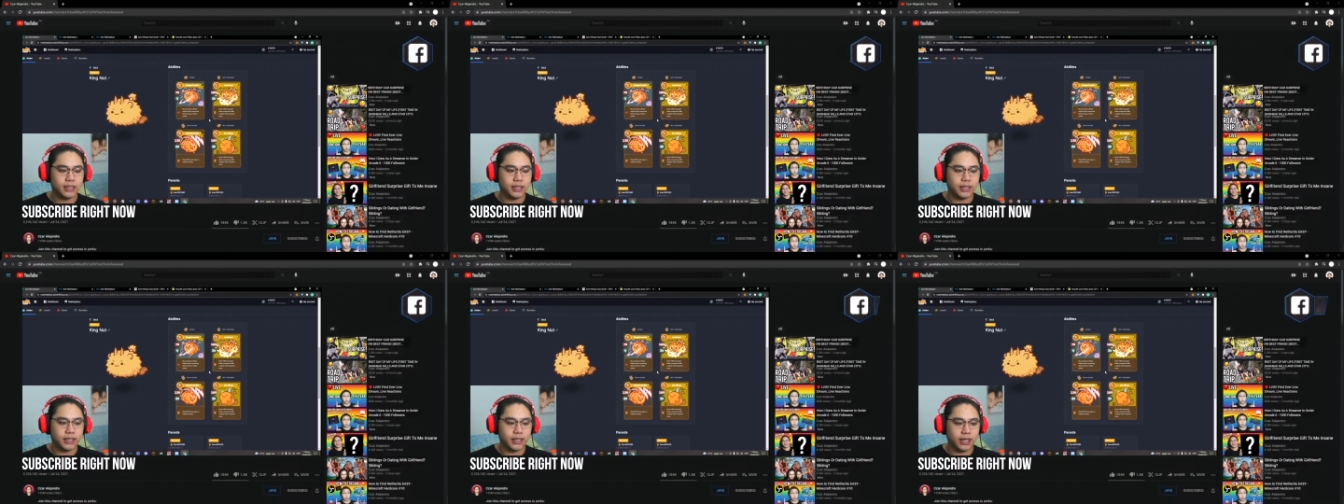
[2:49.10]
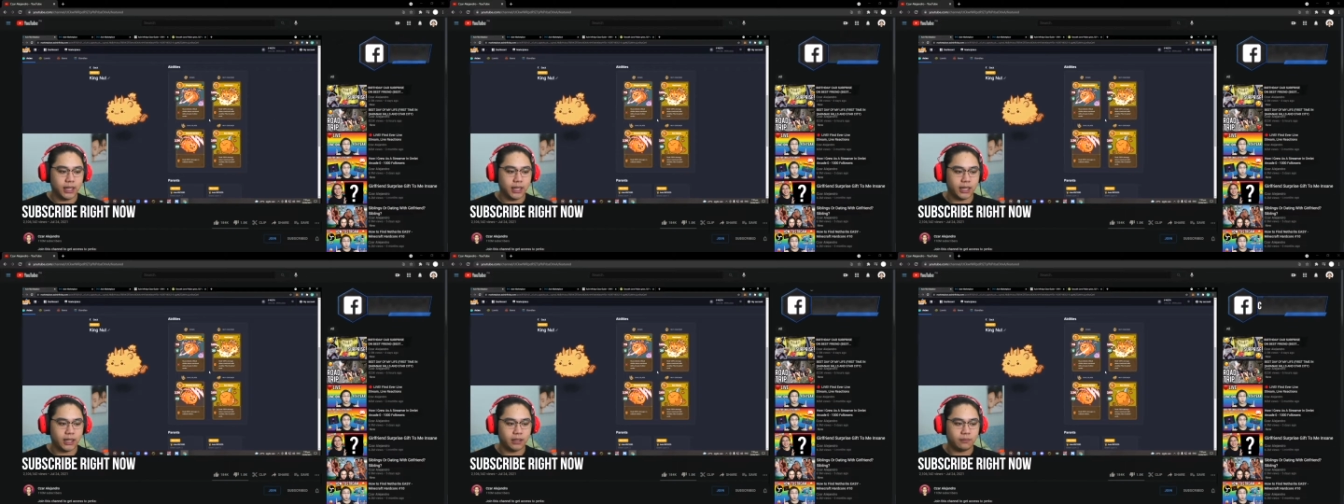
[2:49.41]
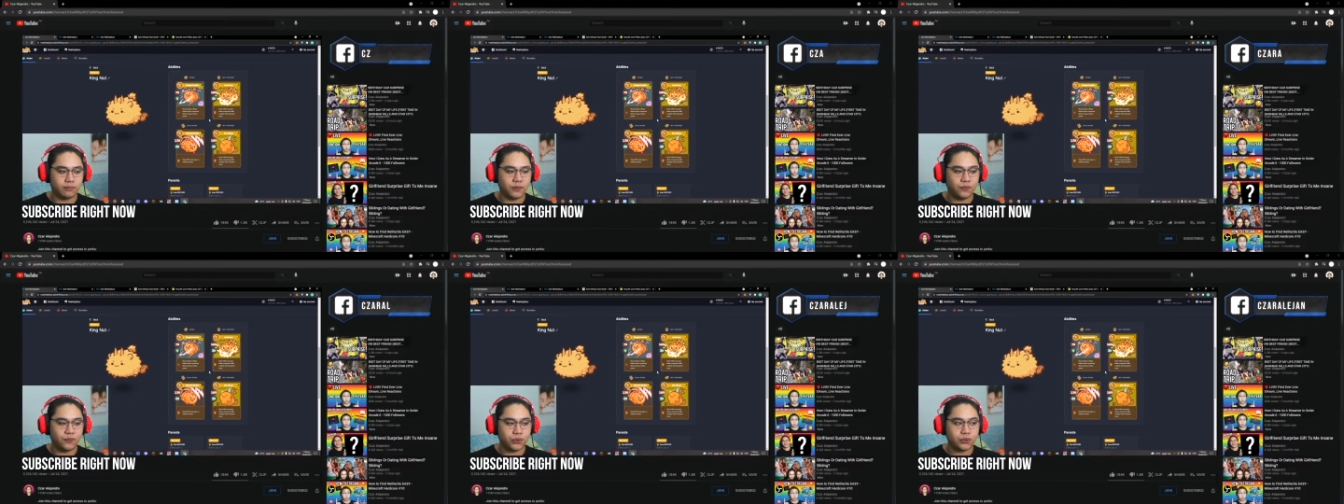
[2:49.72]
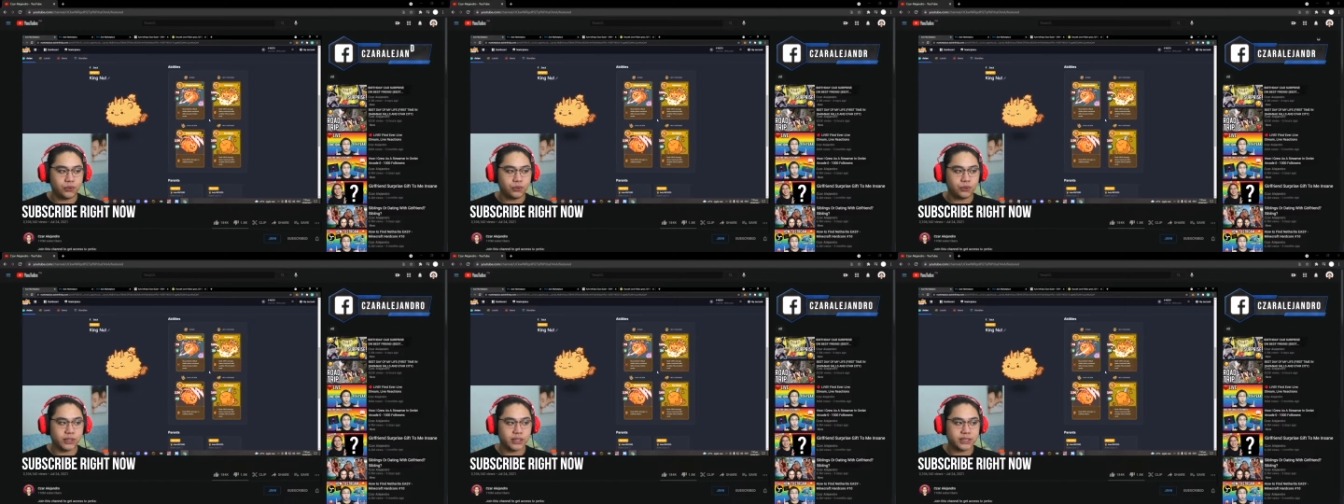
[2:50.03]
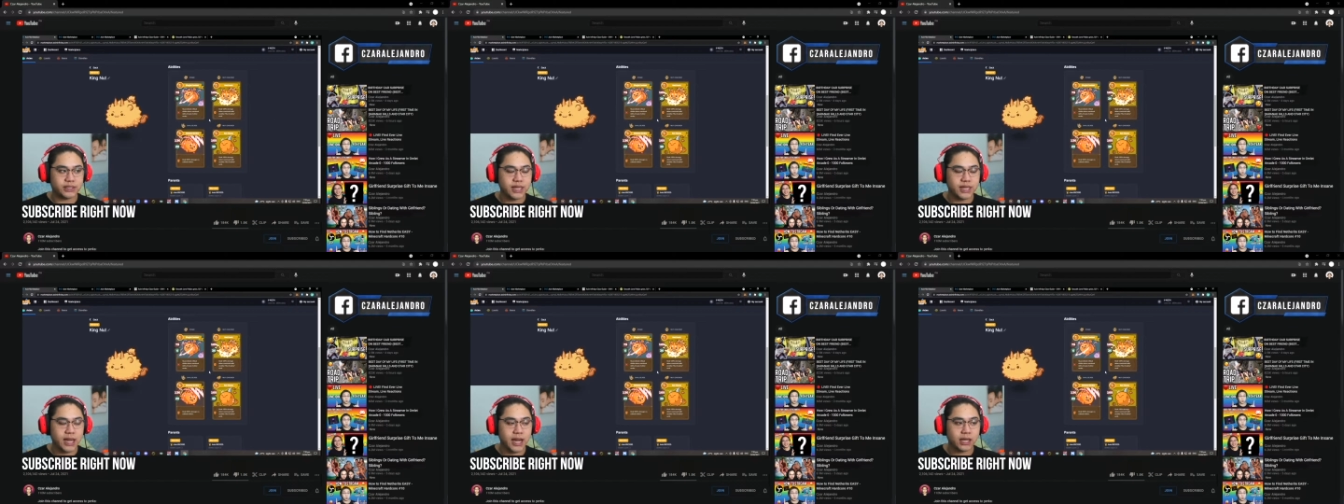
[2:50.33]
And before you could
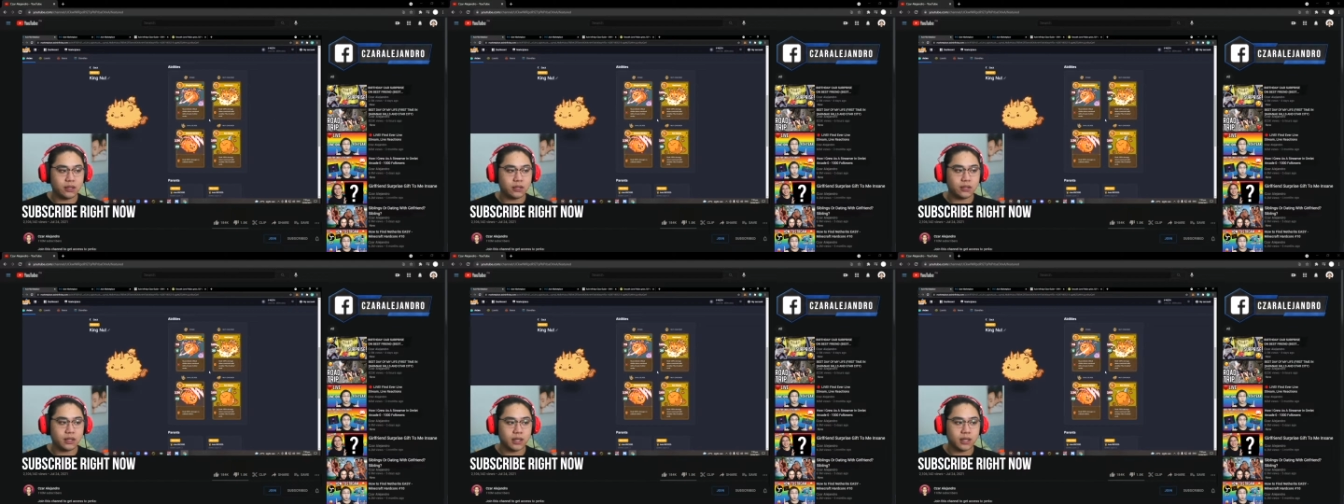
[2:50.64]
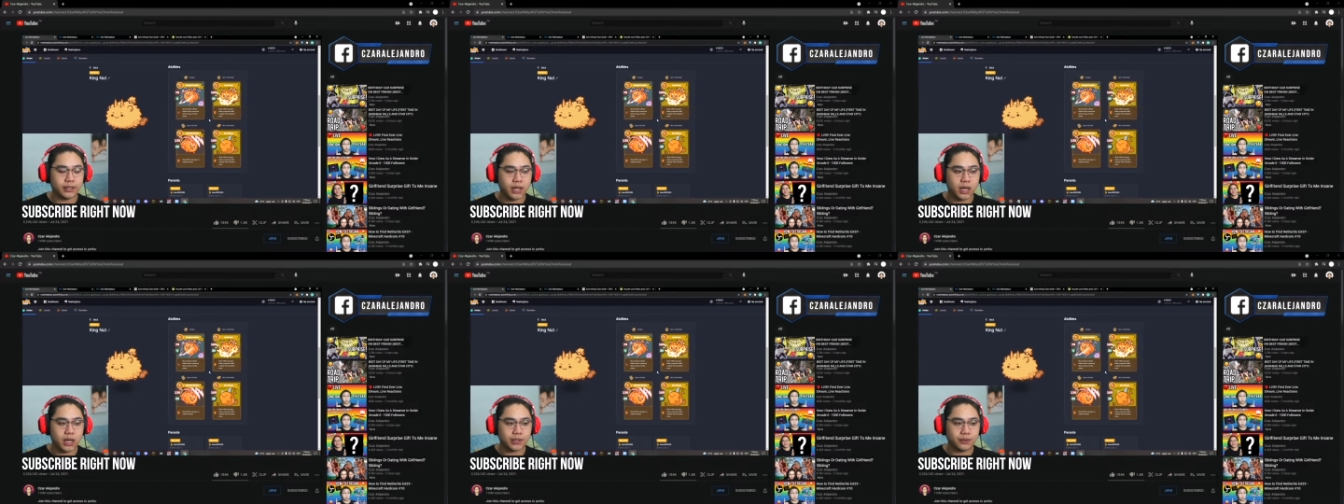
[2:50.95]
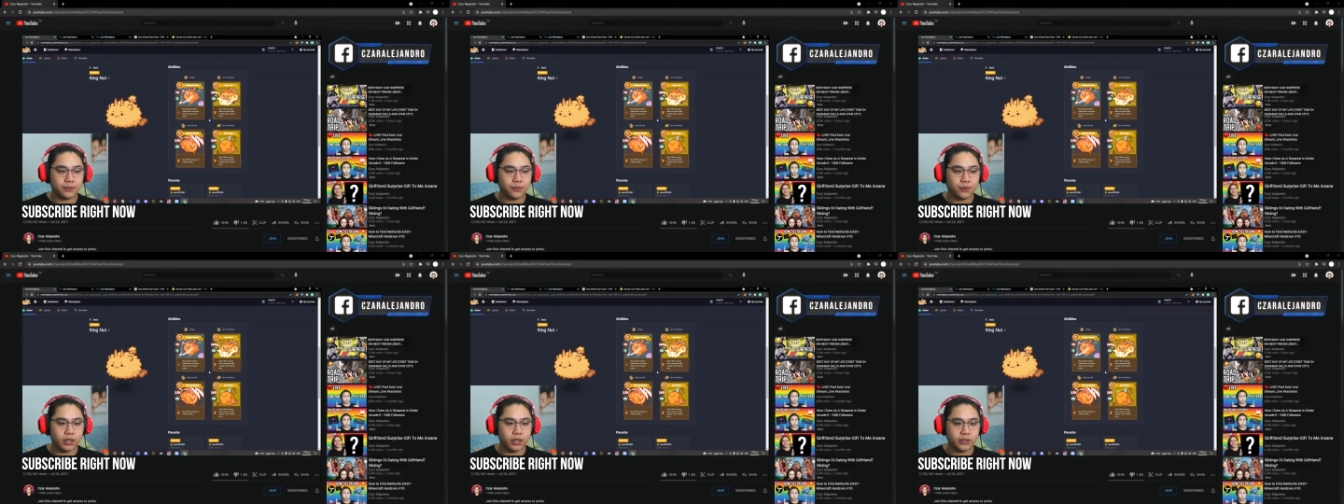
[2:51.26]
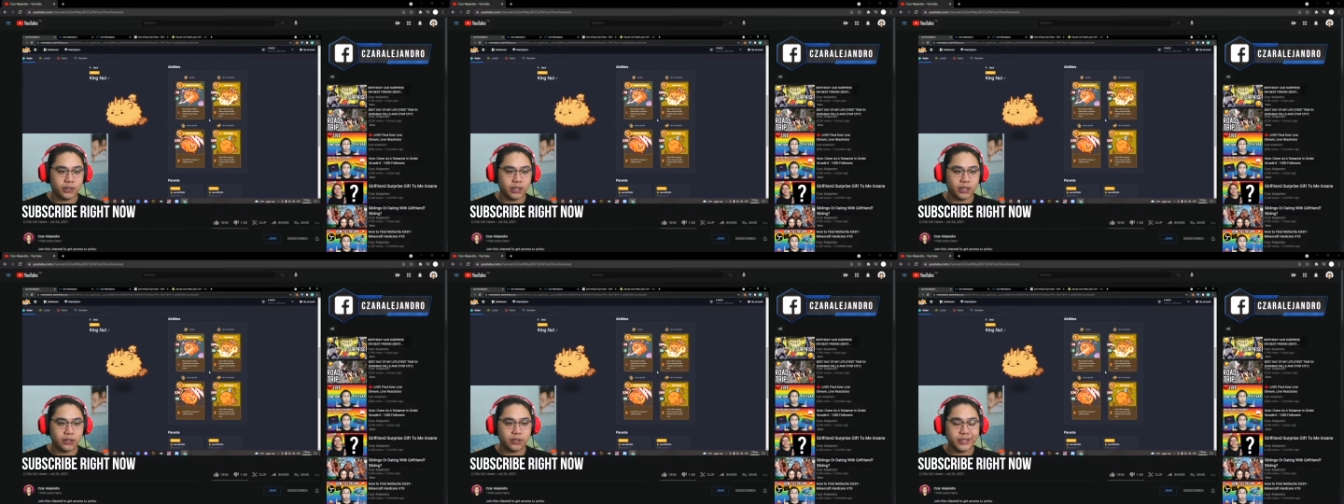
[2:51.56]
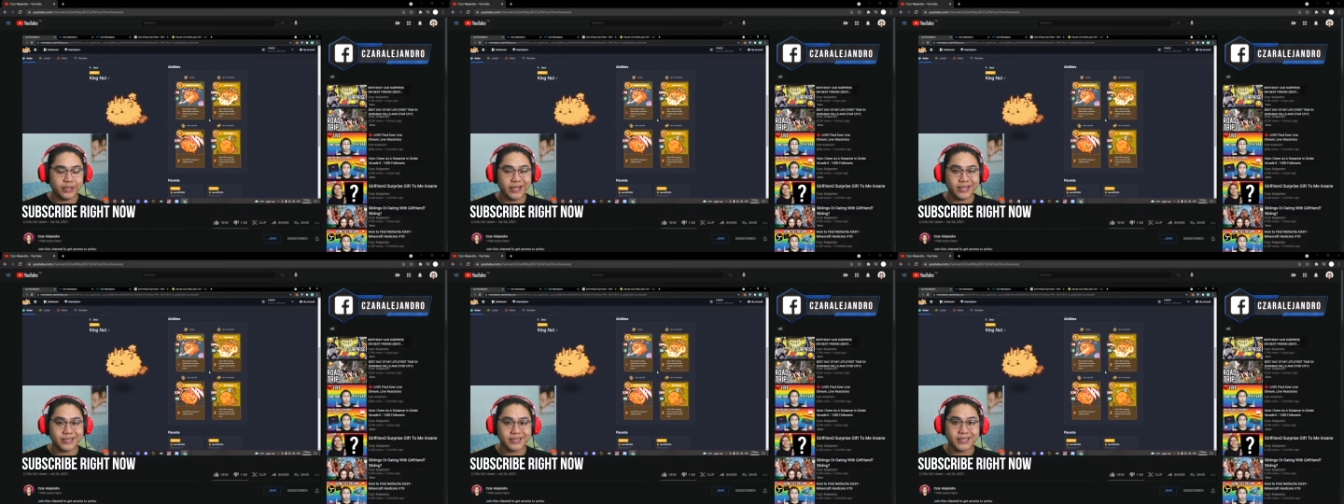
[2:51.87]
attack an Aqua, they
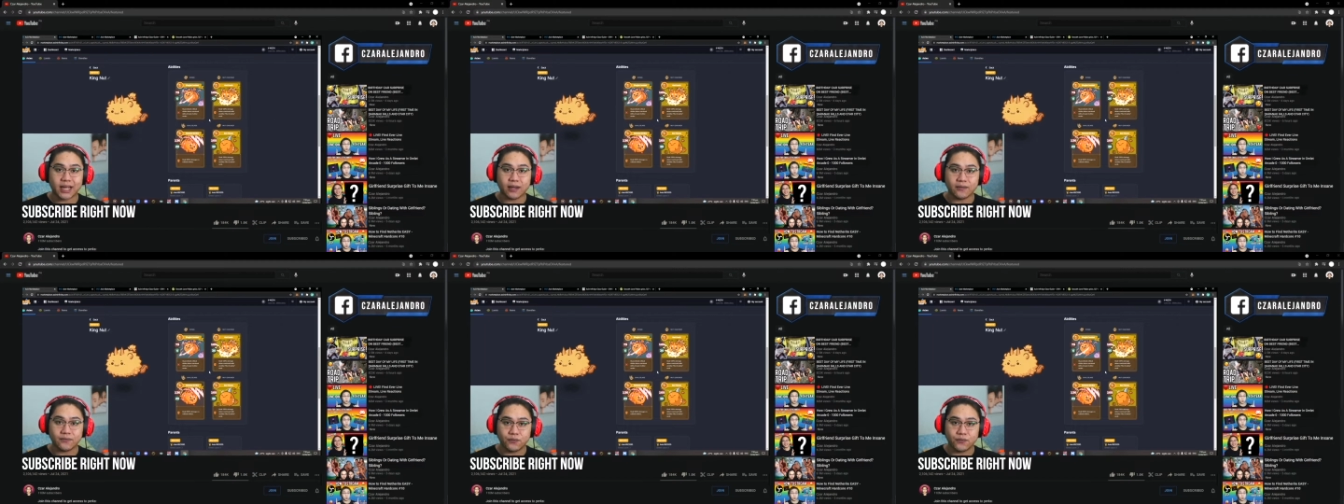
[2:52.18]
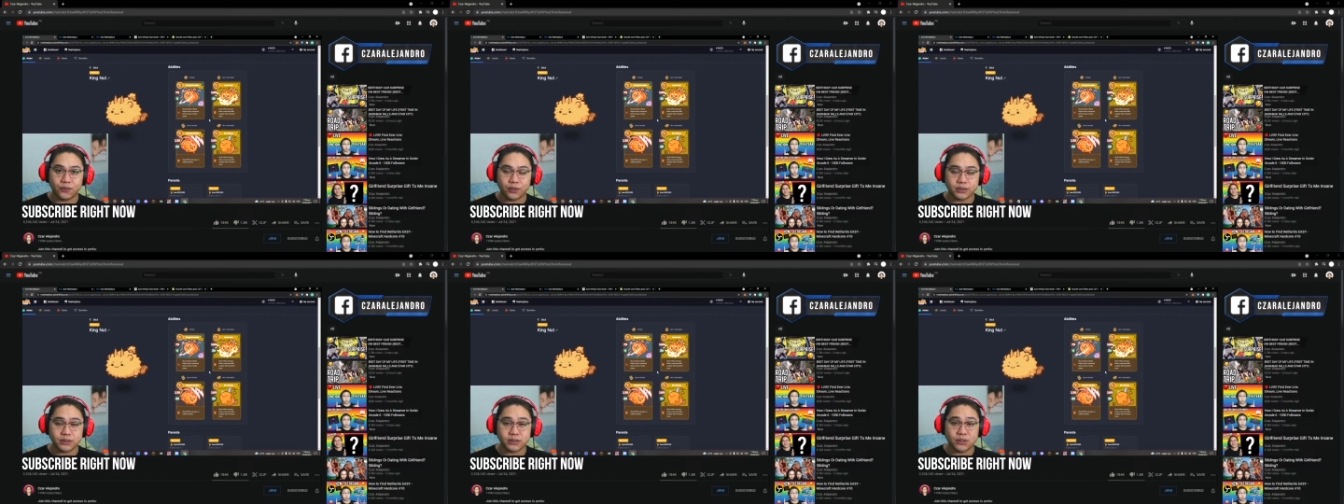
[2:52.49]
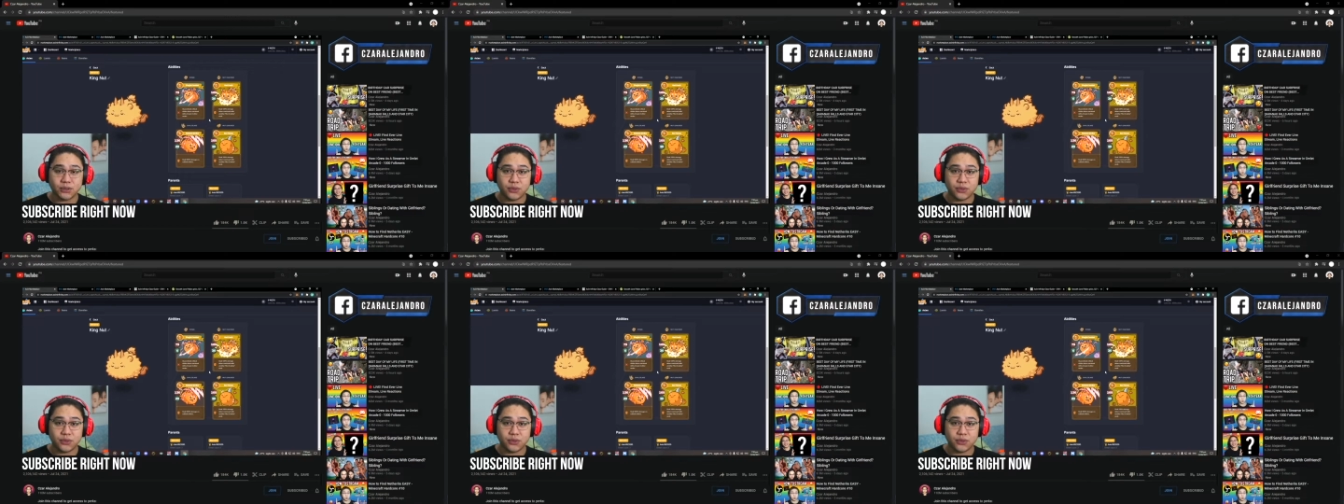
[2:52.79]
already attacked first.